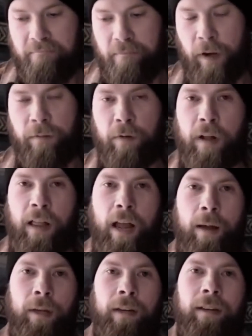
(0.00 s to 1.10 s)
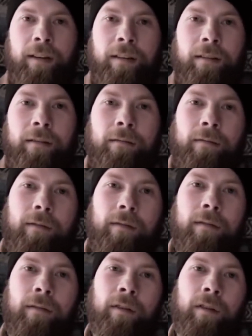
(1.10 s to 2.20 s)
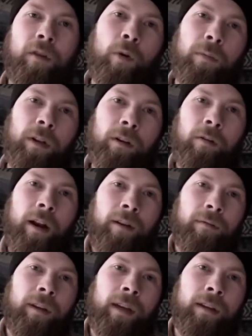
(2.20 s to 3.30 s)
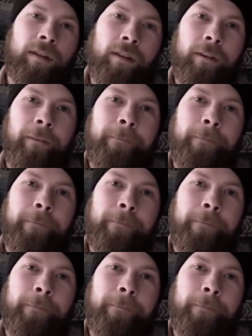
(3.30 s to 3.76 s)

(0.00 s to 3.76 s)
But if you climb it, there's no bigger gratification.